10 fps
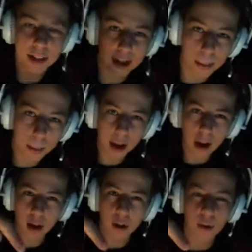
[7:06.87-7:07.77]
down
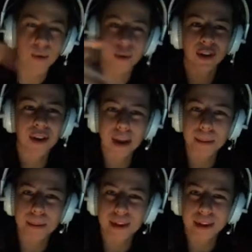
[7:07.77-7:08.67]
below to help
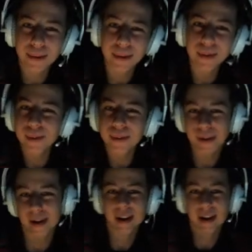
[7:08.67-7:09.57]
me grow
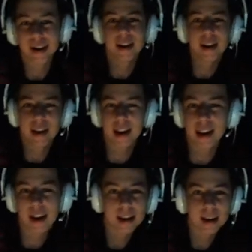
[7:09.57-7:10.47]

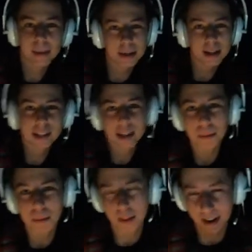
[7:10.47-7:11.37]
like a big
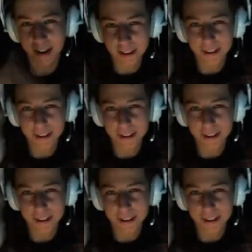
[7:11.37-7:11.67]
something.